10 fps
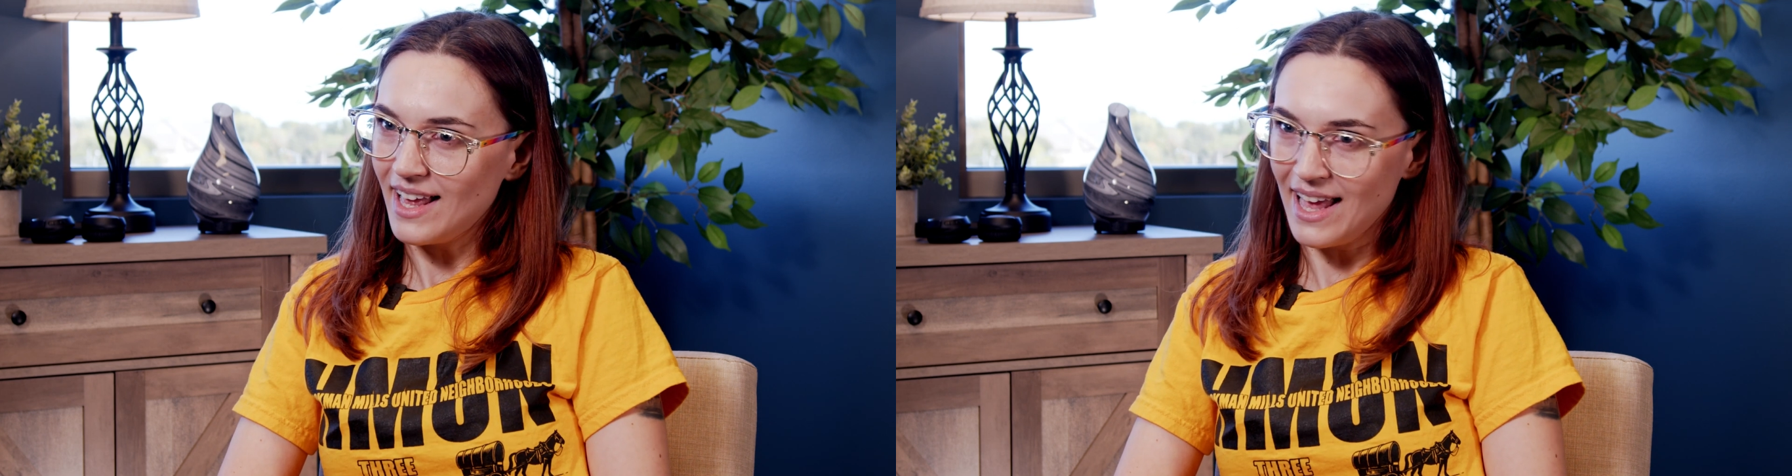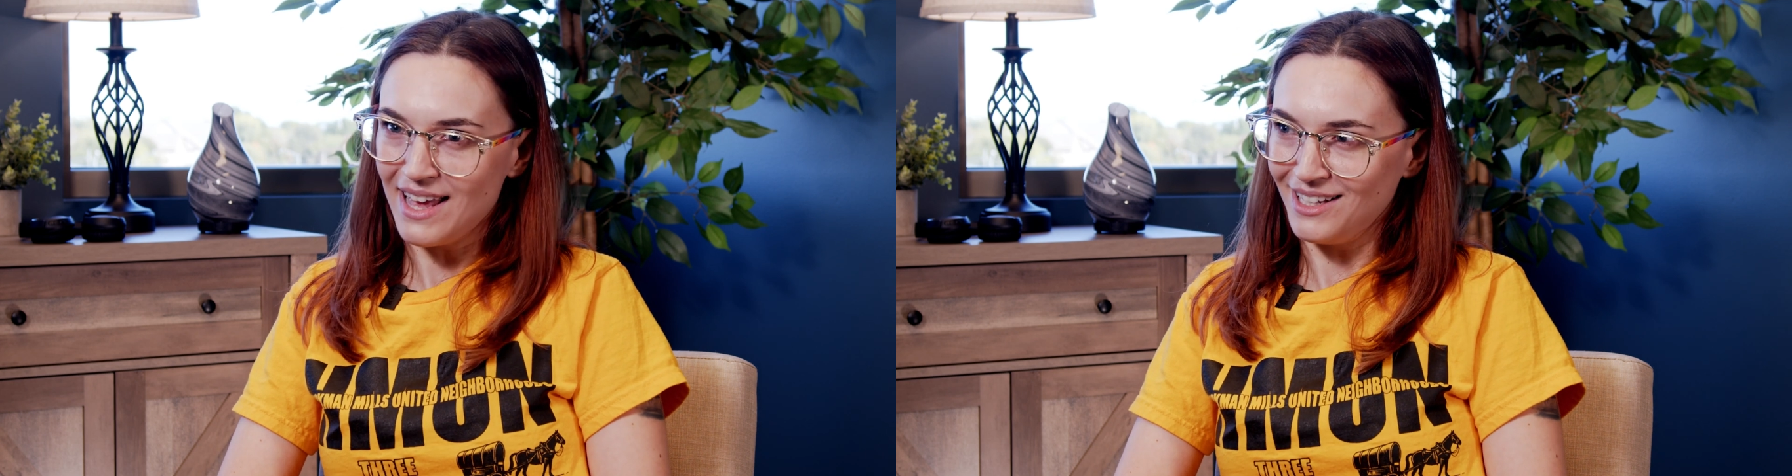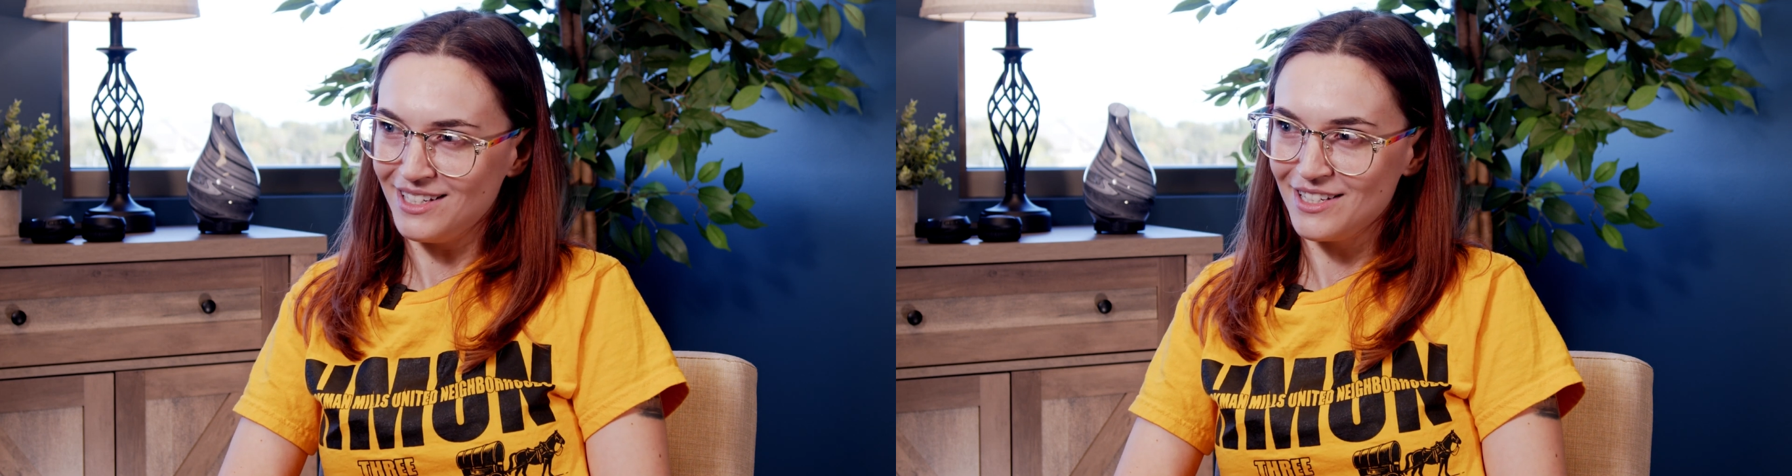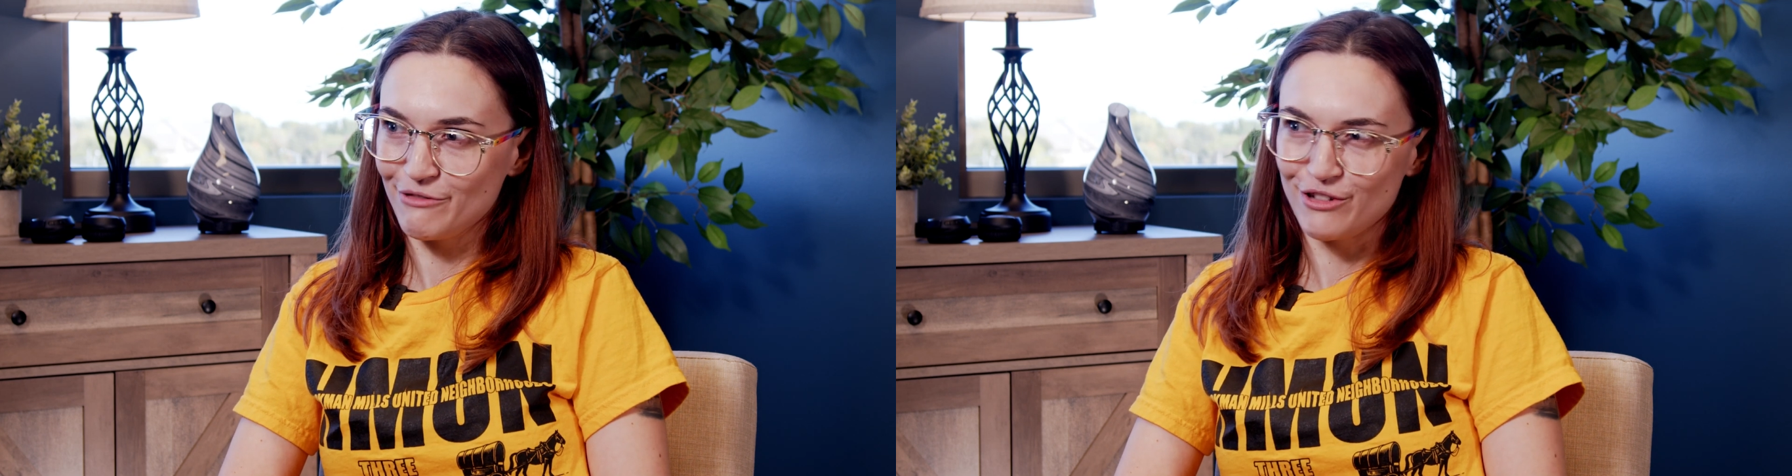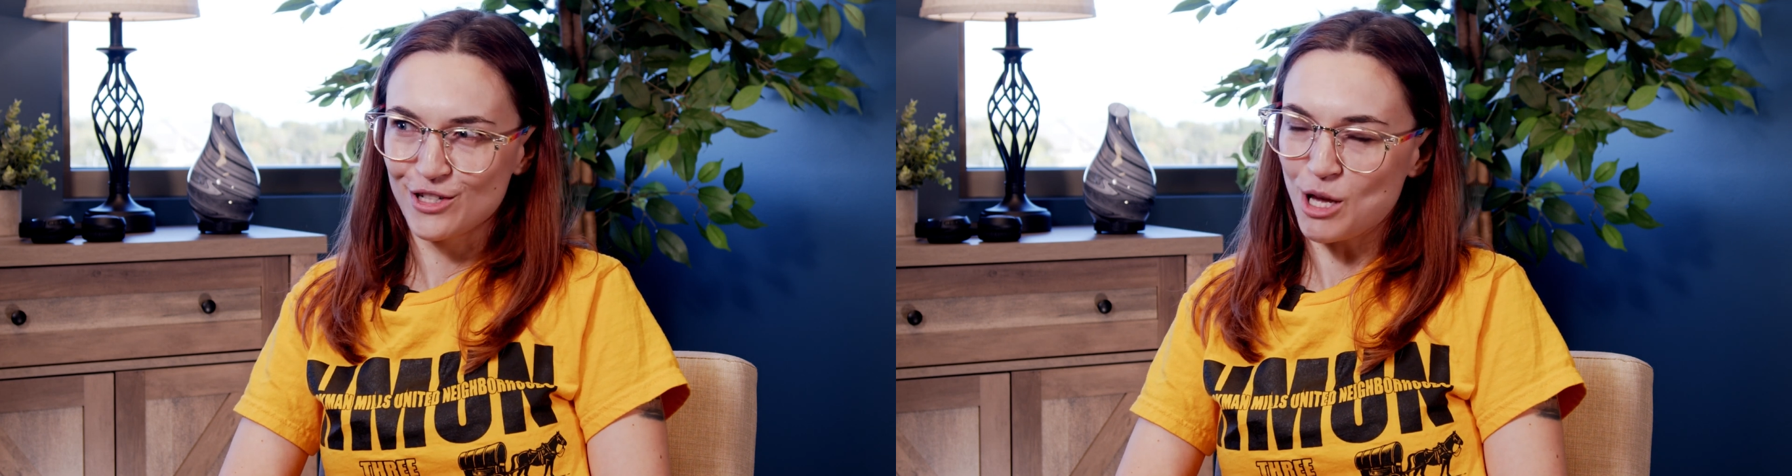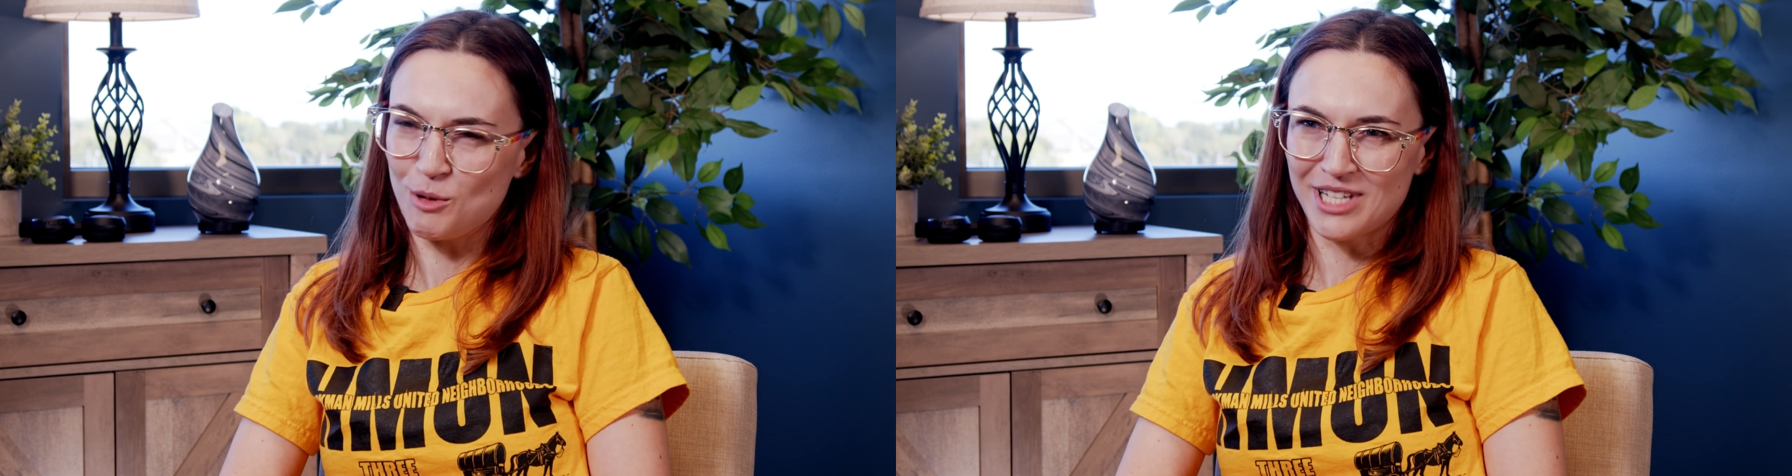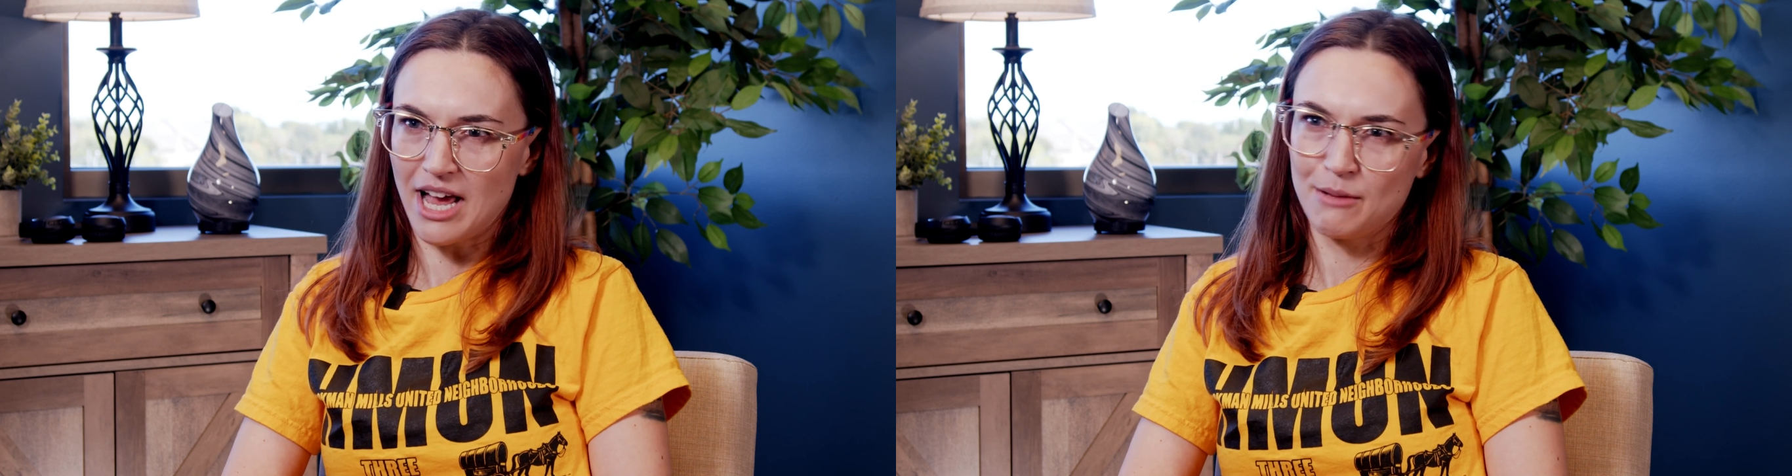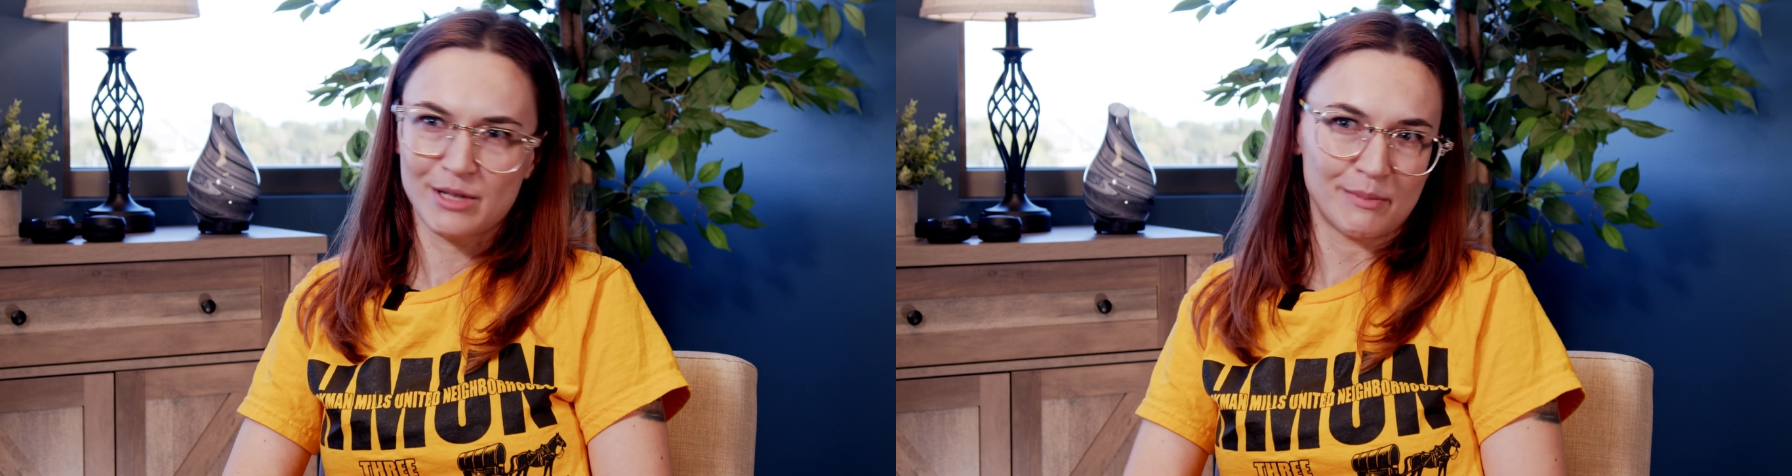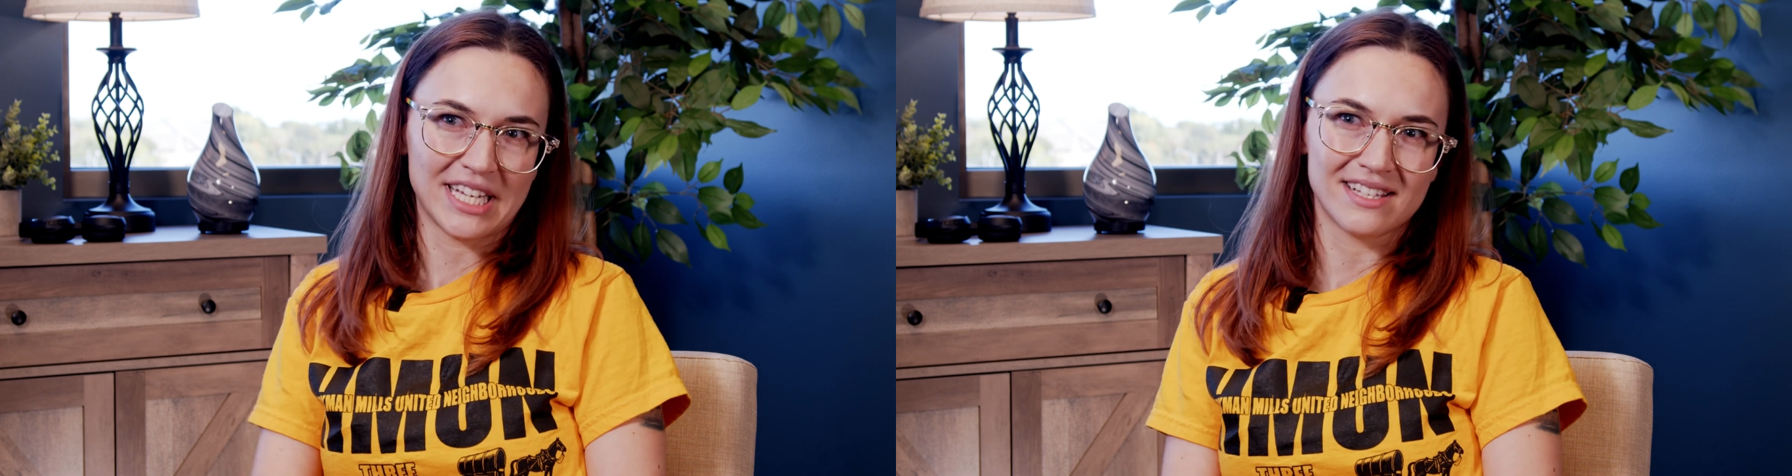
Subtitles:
And the first couple of times I'm like,